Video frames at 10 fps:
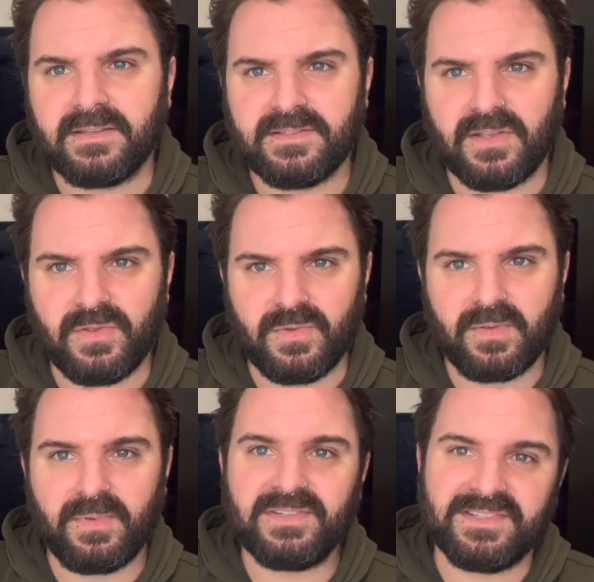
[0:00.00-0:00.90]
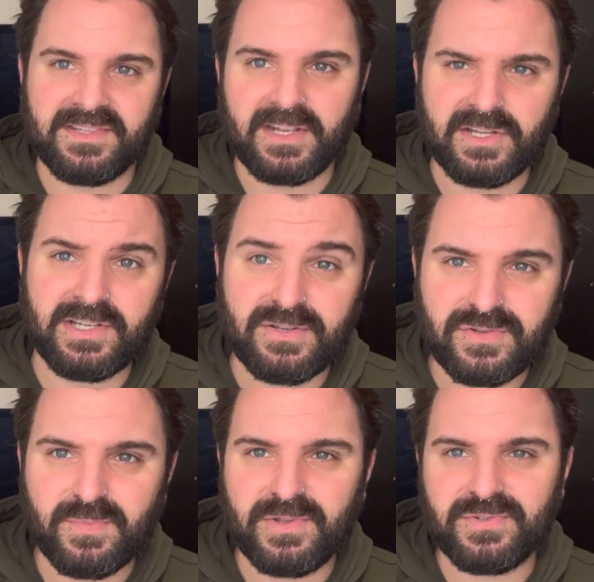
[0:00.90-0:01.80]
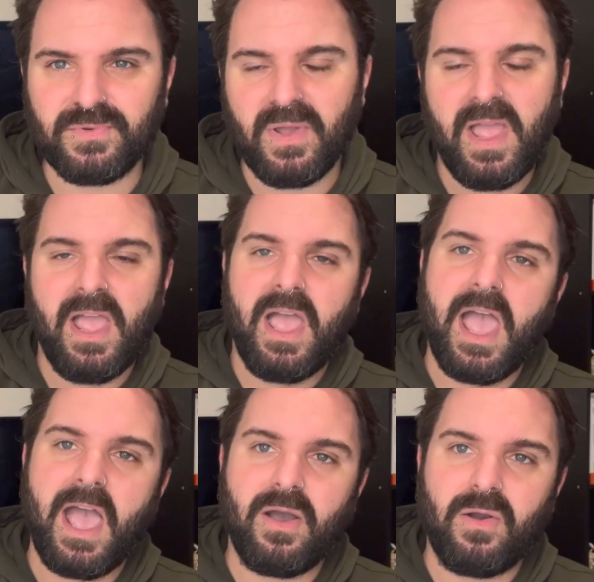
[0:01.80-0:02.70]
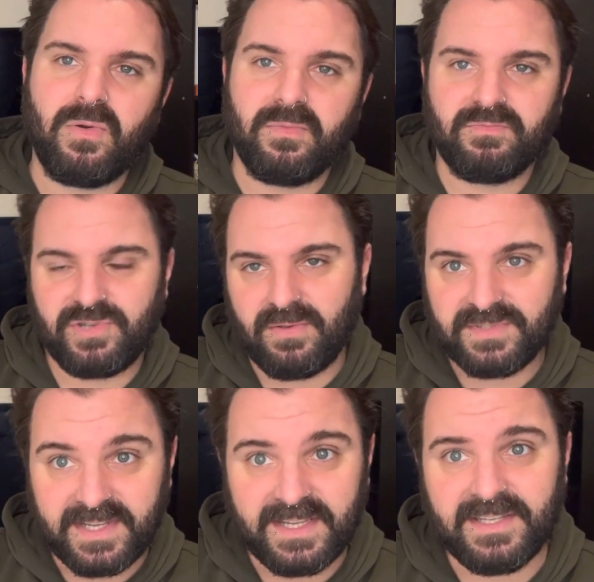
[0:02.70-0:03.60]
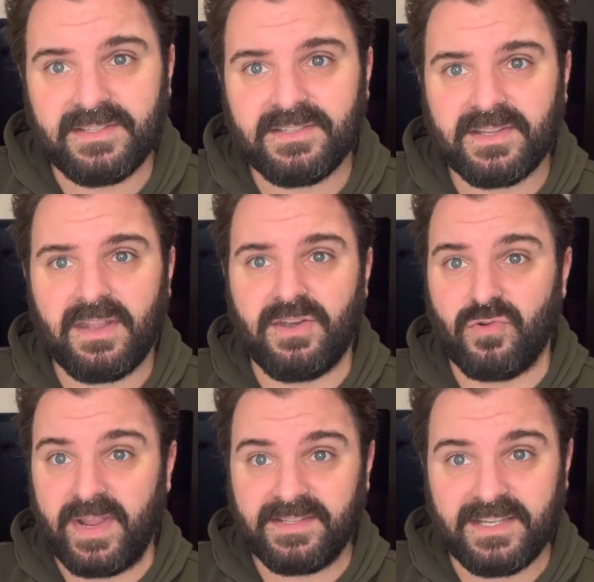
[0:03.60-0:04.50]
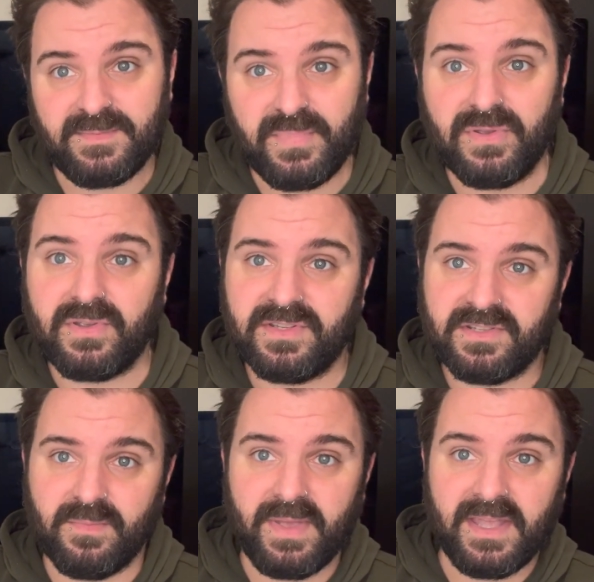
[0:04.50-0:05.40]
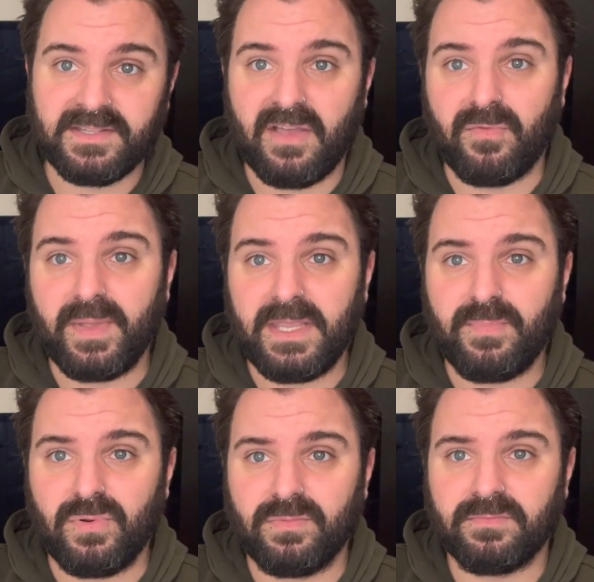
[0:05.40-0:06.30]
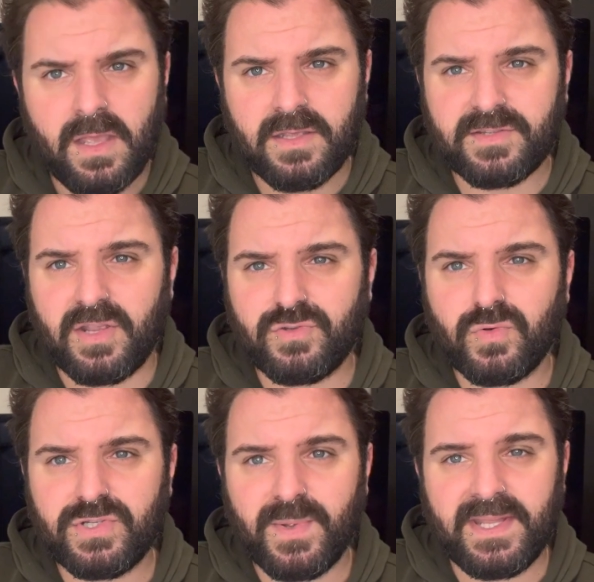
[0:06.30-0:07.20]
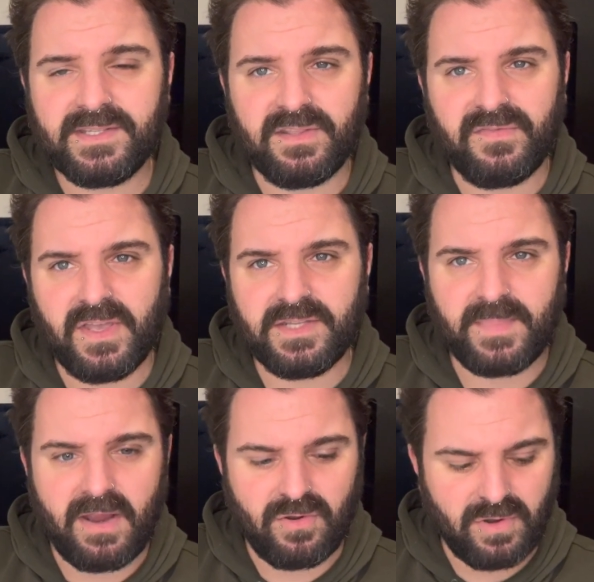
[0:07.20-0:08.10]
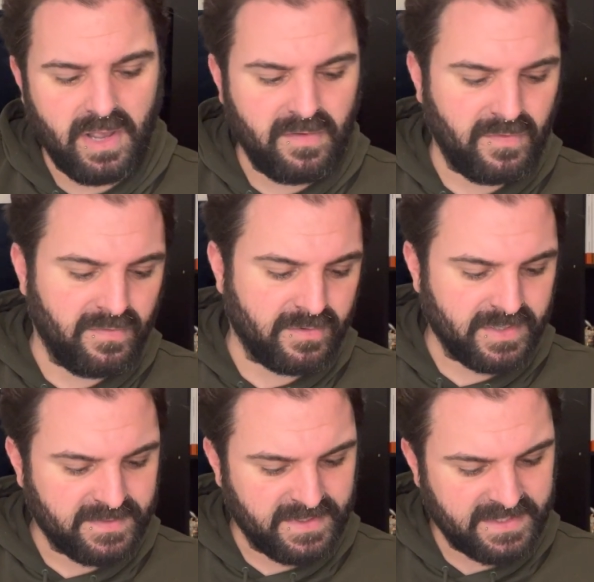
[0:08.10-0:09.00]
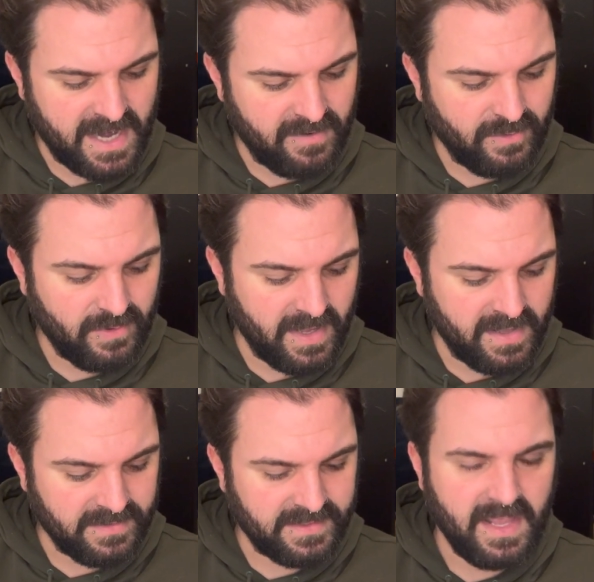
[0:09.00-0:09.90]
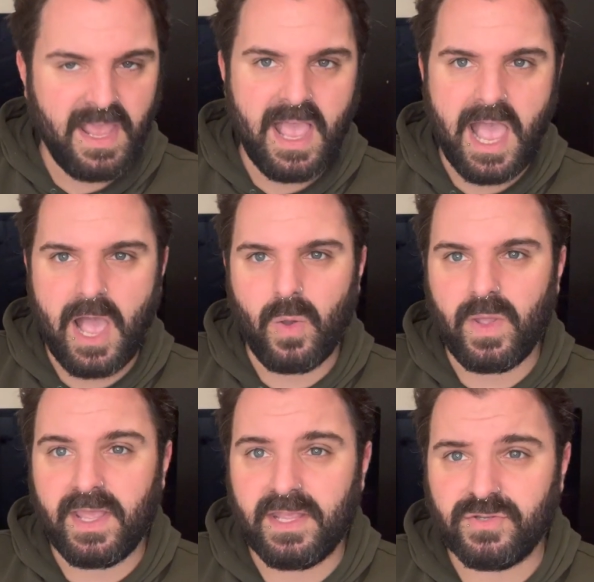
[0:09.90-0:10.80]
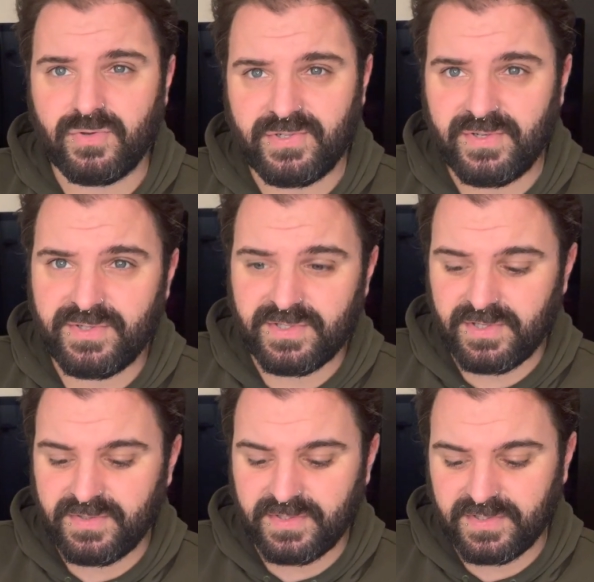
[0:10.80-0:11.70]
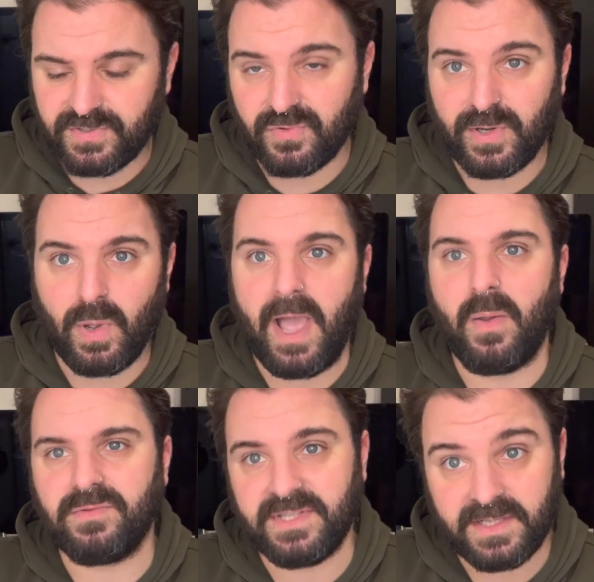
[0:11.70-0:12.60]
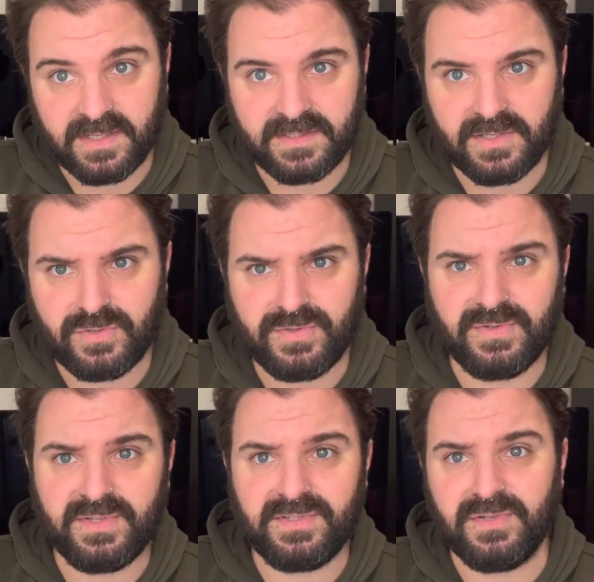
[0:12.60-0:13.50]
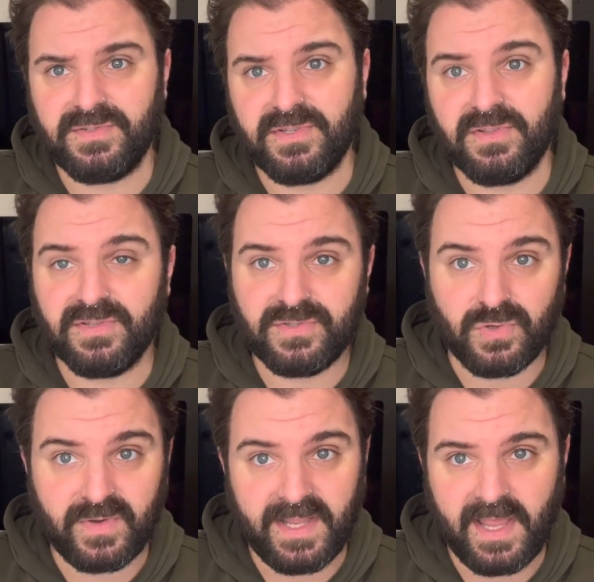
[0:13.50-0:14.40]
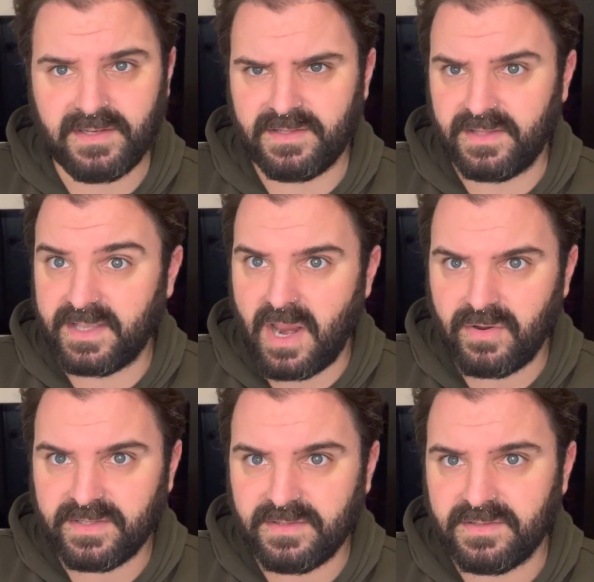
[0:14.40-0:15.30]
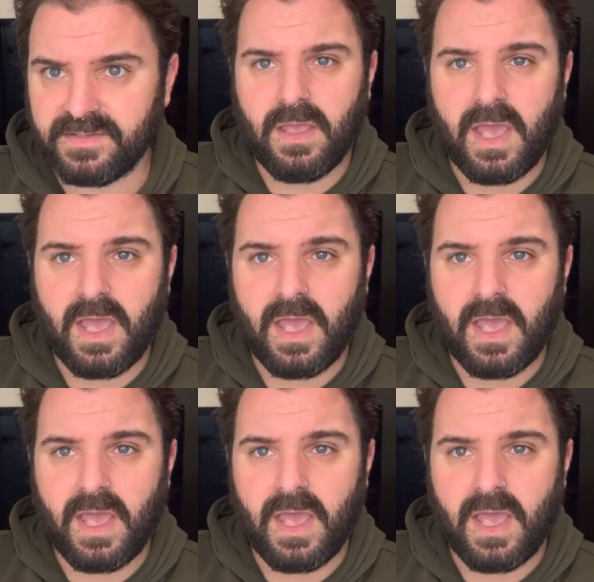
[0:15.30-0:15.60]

So because it's an English literature module, how Charles Dickens narrates his books compared to other people. So it draws you into the first paragraph of A Christmas Carol and how it introduces you to the story, or how Dickens introduces you to the story and to the characters.